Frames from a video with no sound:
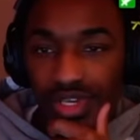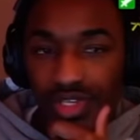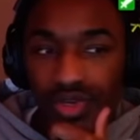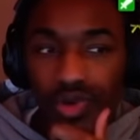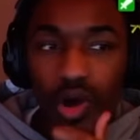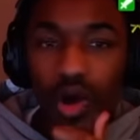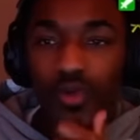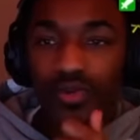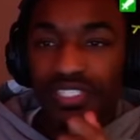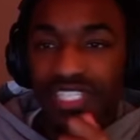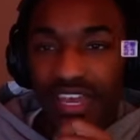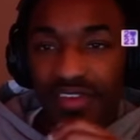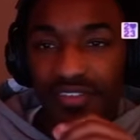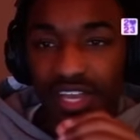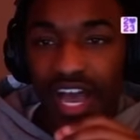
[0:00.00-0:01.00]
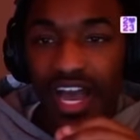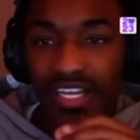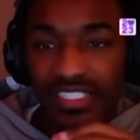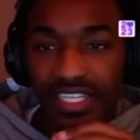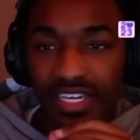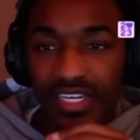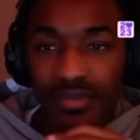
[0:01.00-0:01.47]
You'll always have
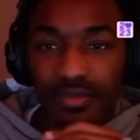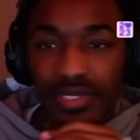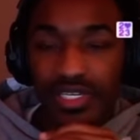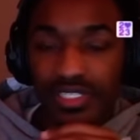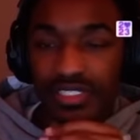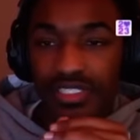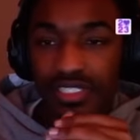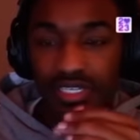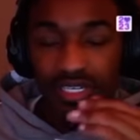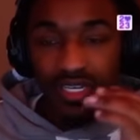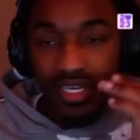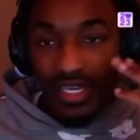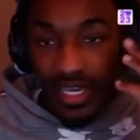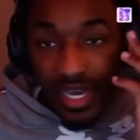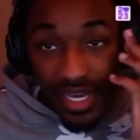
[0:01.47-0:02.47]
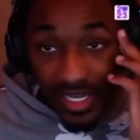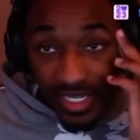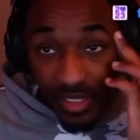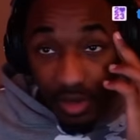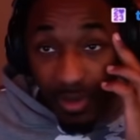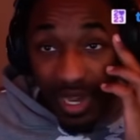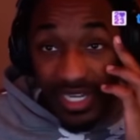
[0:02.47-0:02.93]
guys like him because,
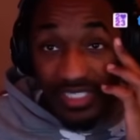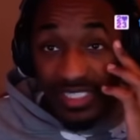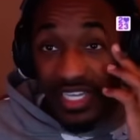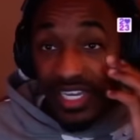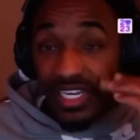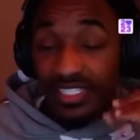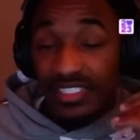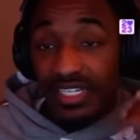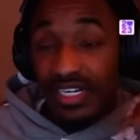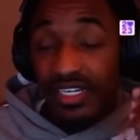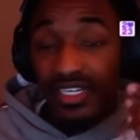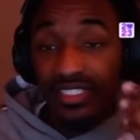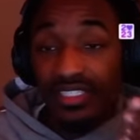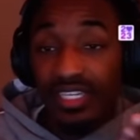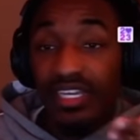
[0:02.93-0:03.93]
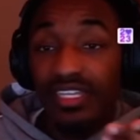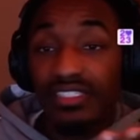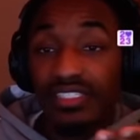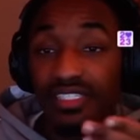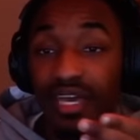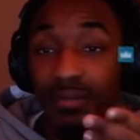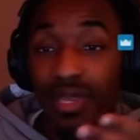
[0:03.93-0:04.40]
again, nobody's saying it's unintelligent.